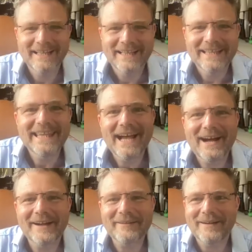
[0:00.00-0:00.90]
yeah.
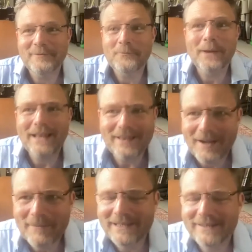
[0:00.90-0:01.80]
I uh, well, I
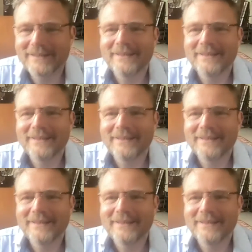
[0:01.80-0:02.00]
mean,